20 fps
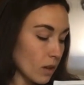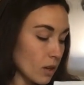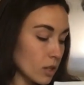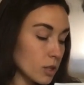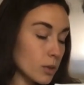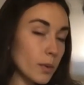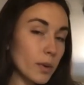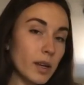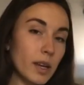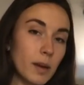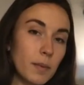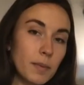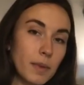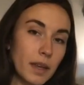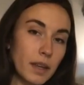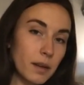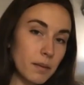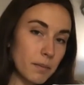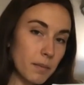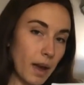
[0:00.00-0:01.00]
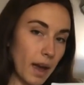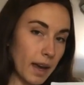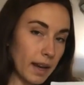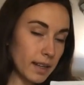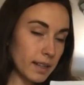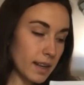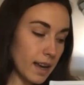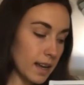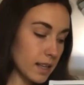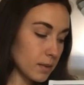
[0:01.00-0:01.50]
So we'll keep that in
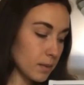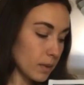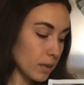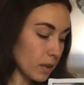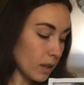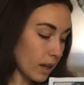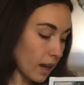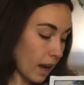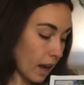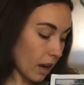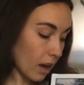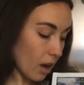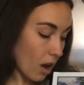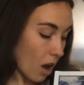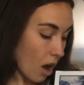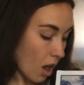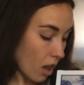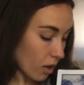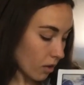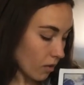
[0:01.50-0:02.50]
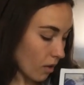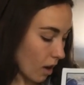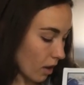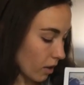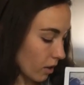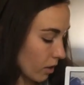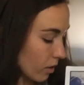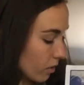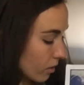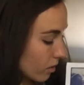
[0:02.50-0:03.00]
mind as we look at
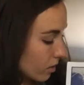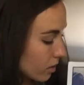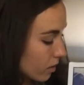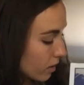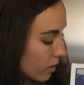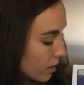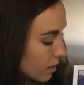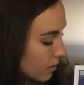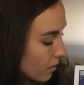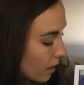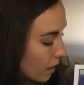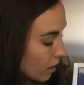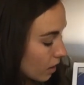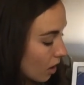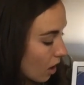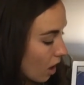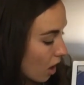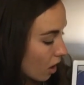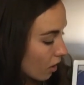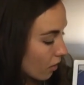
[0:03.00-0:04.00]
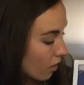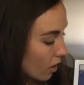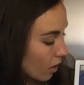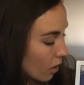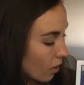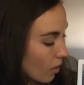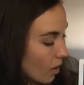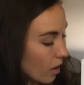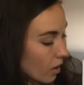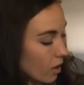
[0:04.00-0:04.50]
Colorado. So let's find
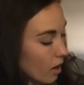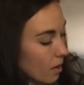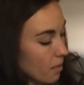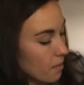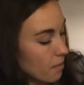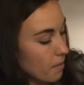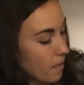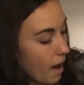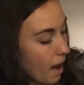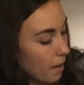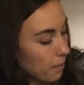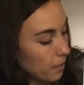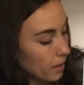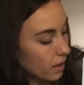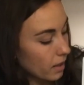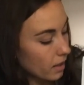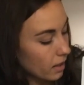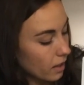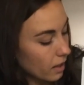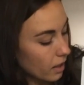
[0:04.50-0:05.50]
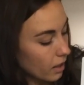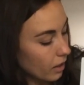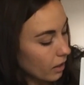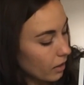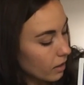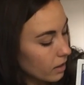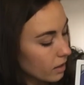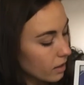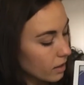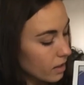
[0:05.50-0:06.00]
Colorado on our map here.
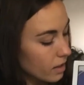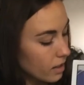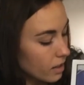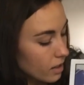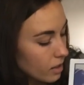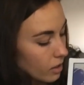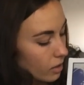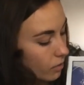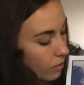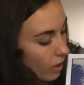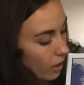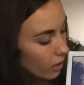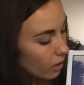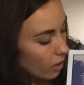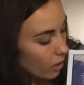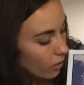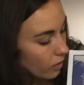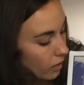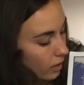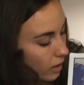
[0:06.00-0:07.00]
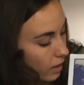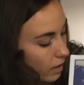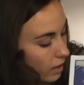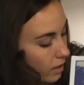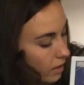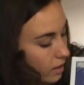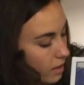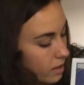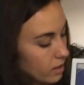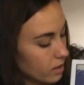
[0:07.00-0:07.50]
Right over
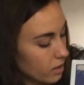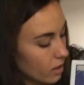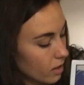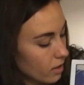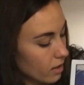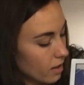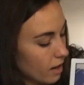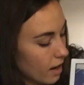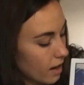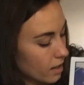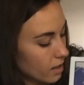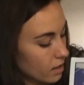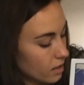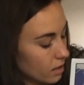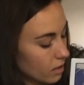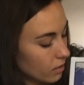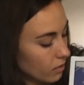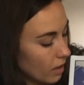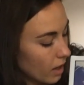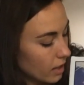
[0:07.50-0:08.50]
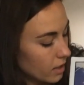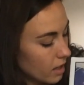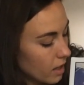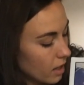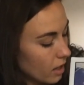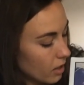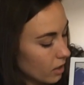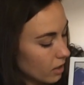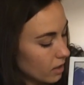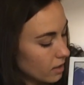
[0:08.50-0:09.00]
here, this is our nice
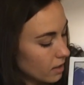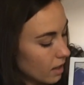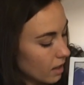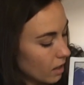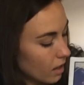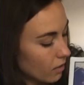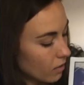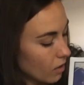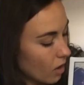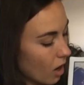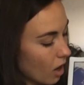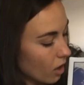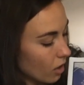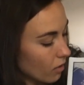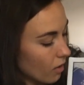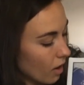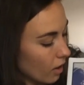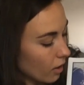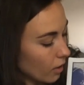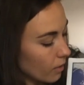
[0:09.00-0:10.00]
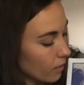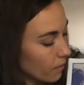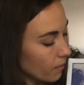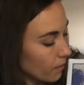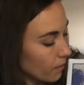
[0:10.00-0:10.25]
rectangular state of Colorado.